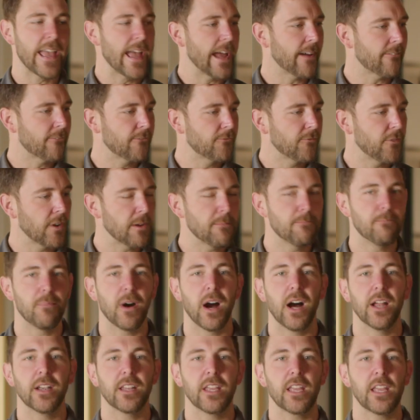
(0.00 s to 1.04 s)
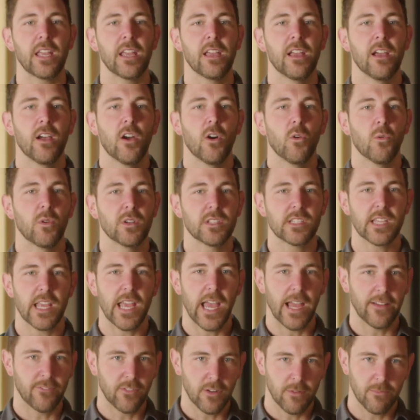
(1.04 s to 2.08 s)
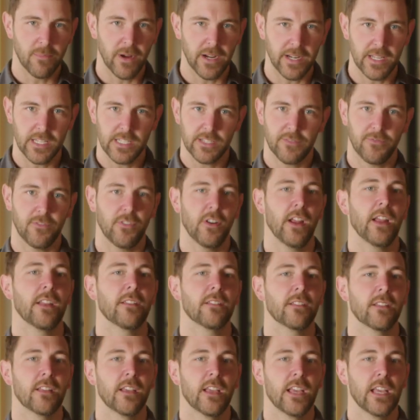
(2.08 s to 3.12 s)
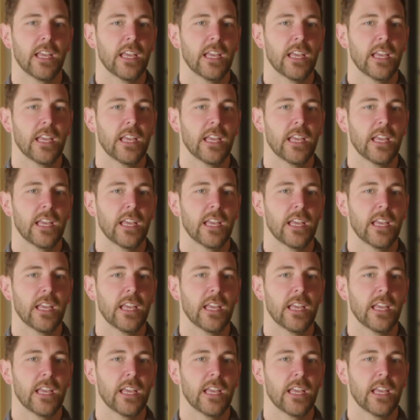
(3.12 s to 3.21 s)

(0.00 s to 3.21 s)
everybody was everybody's friend.